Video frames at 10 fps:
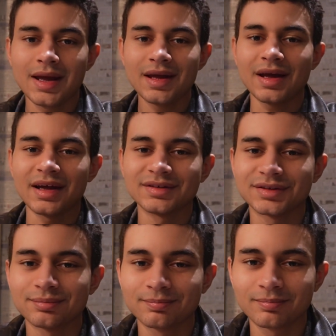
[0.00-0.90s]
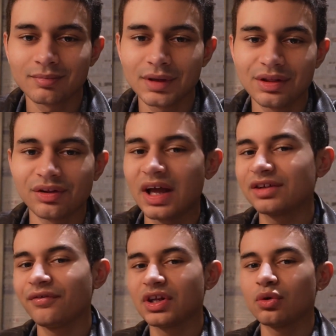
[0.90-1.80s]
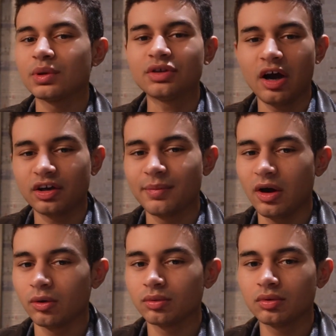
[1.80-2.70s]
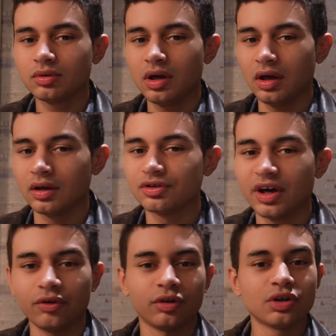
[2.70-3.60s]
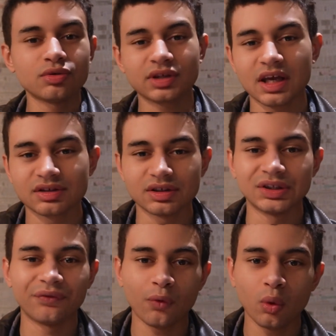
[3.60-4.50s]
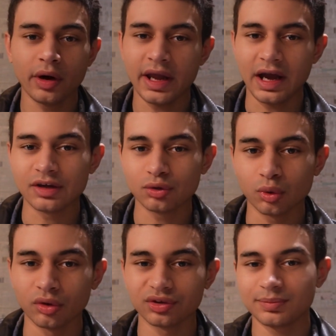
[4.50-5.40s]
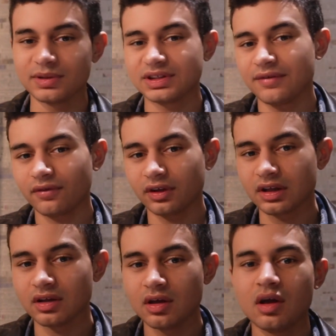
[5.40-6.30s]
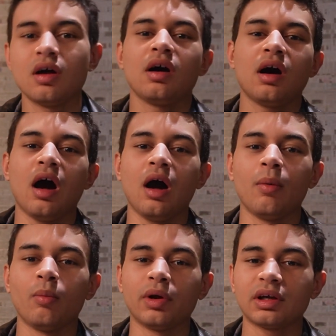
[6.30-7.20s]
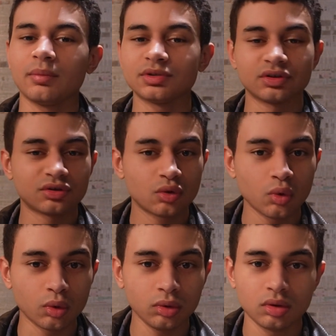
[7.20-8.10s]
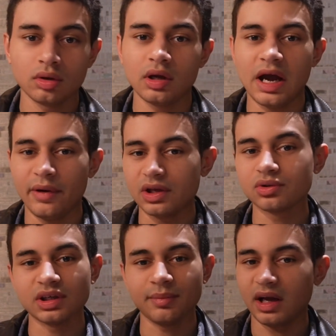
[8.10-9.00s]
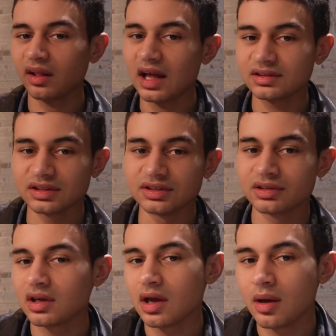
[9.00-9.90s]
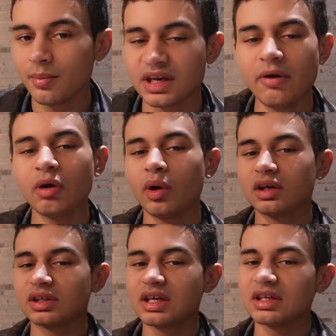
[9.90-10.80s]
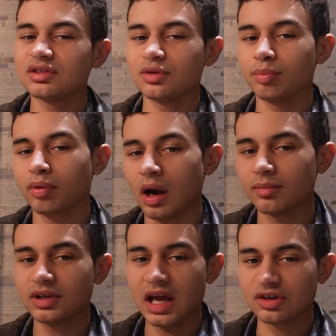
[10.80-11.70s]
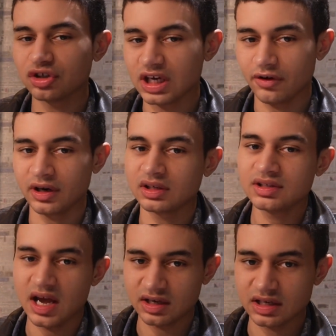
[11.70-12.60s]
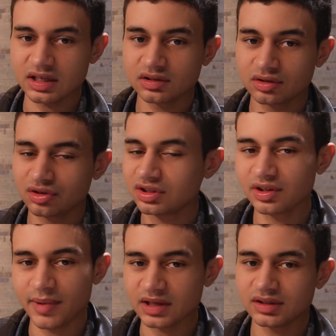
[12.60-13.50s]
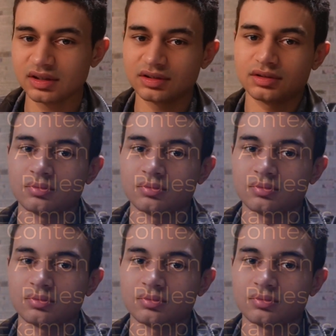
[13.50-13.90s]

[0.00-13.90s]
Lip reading: guys, in the last video we talked about general use cases for AI tools, specifically when it comes to school, how I use it in my classes. But now I wanted to get into prompt engineering techniques, just the basics.